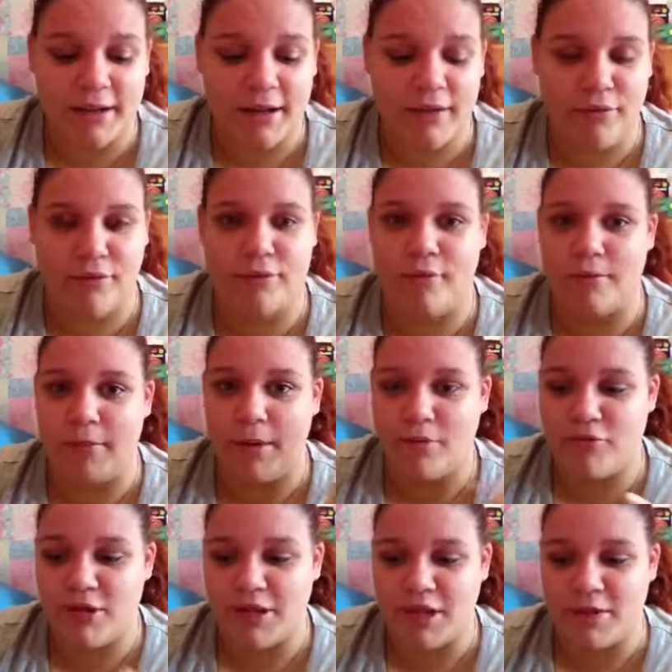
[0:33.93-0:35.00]
if
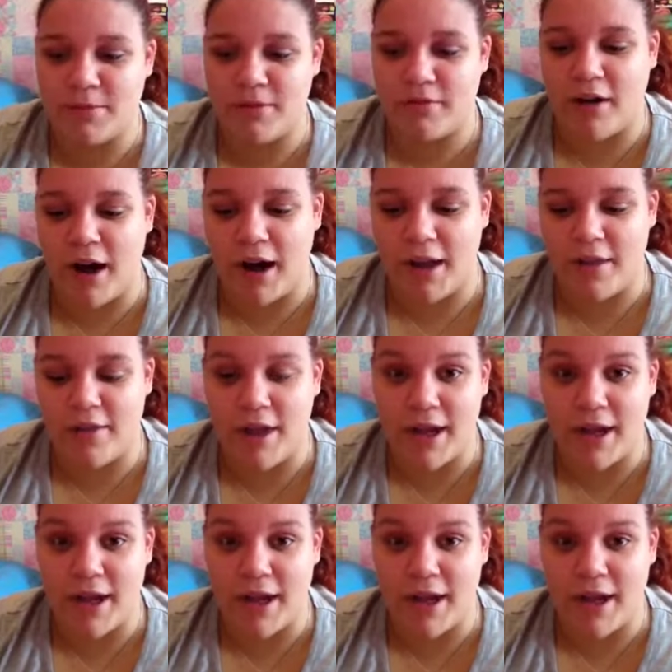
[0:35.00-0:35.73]
memory serves me right,